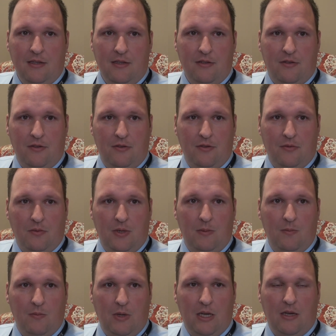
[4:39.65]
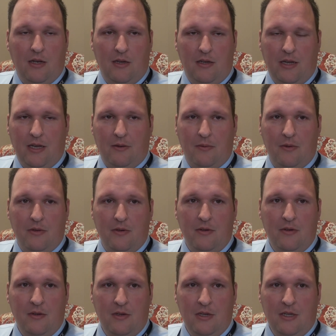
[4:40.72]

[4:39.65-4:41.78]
as soon as we made contact with her.